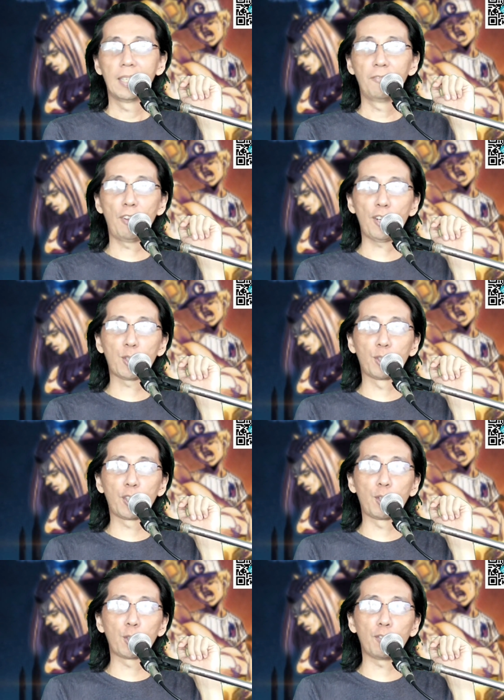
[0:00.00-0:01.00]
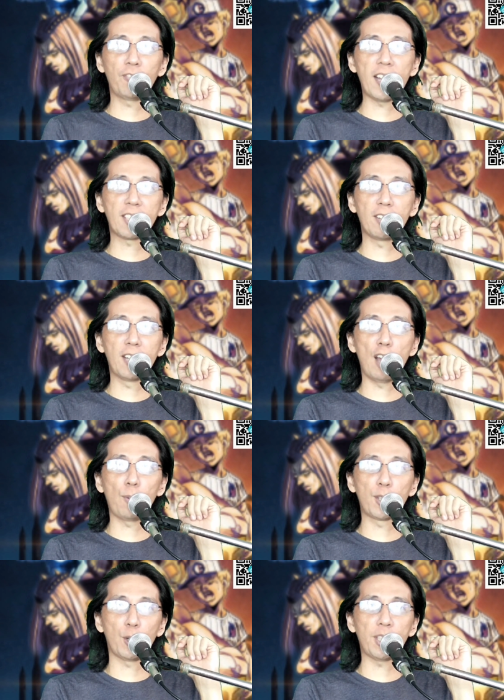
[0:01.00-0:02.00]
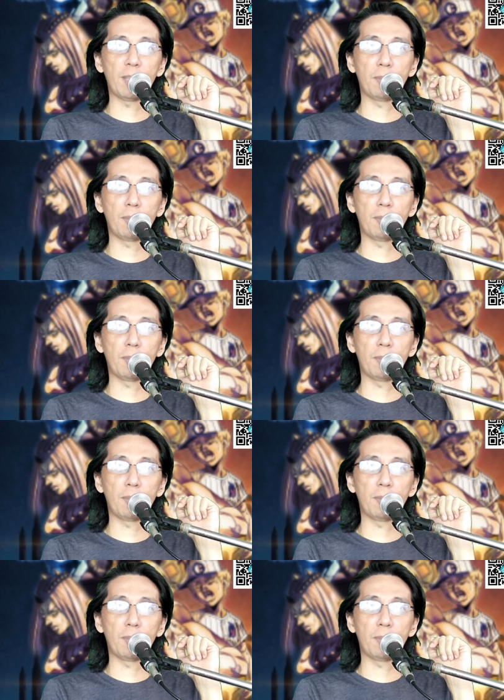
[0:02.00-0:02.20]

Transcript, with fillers: Very sure the JoJo fans are now rejoicing